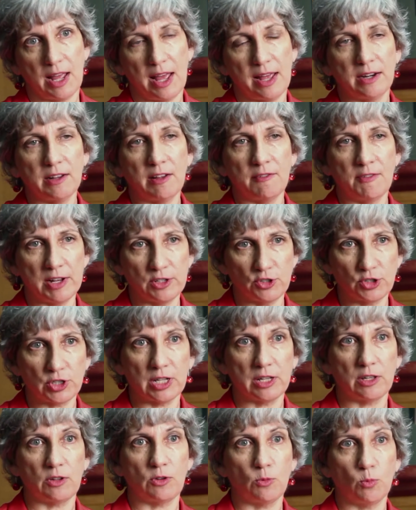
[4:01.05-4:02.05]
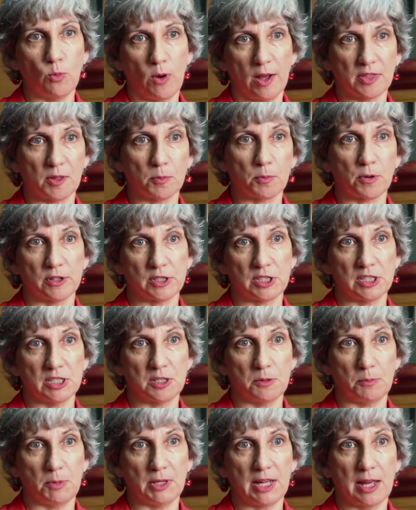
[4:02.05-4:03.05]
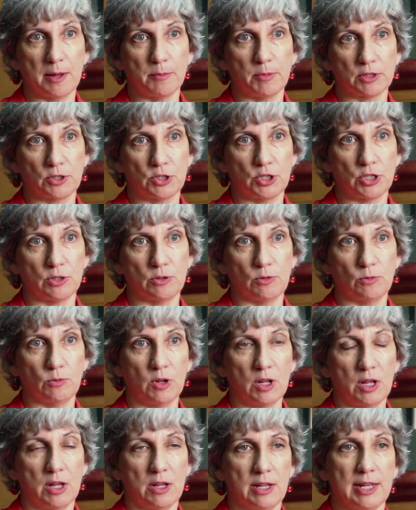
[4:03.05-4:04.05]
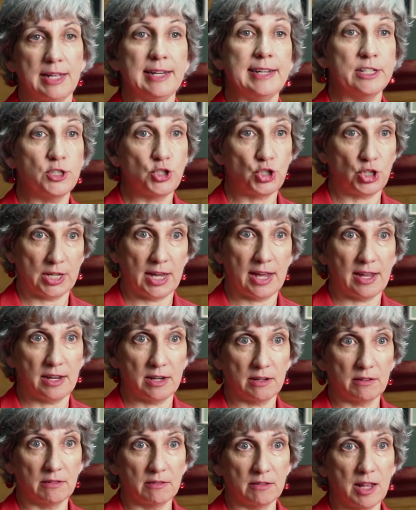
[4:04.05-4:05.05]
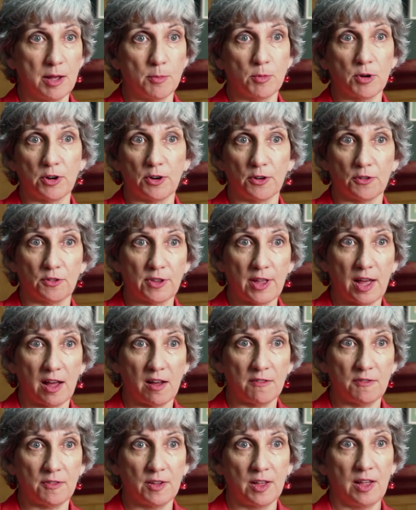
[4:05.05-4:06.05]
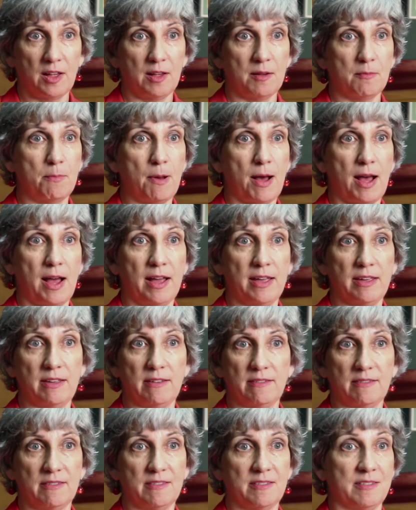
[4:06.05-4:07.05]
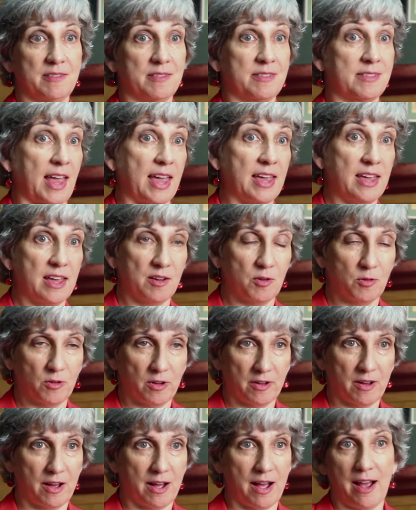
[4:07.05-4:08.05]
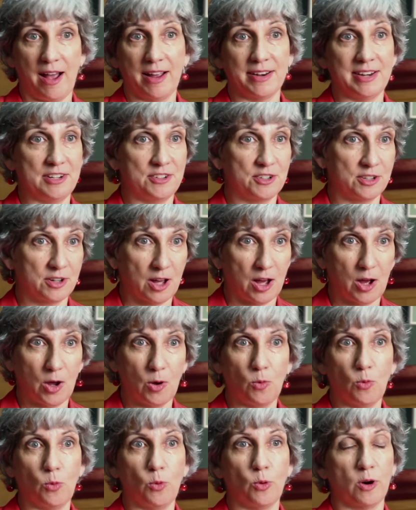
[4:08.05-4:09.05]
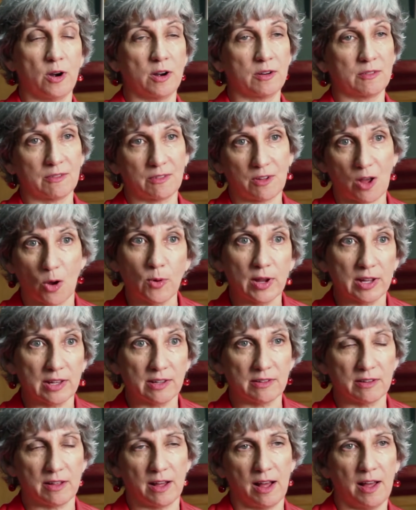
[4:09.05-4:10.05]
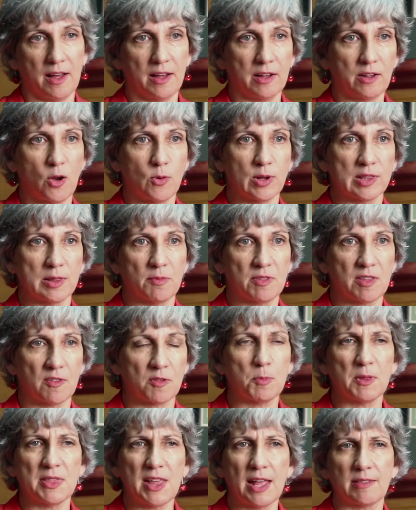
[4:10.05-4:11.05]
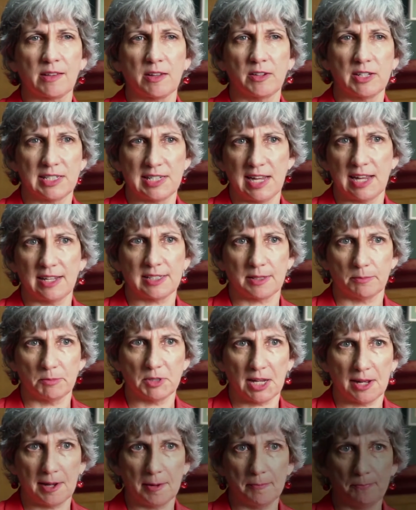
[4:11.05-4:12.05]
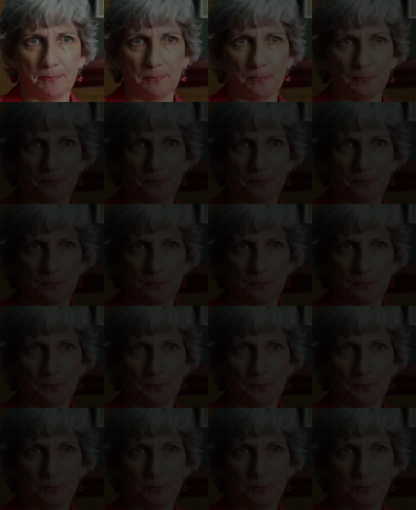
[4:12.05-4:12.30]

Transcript: And eventually you want the person to be able to initiate it, him or herself, by saying, I need to go, or going, uh, going themselves, but that's going to take some time.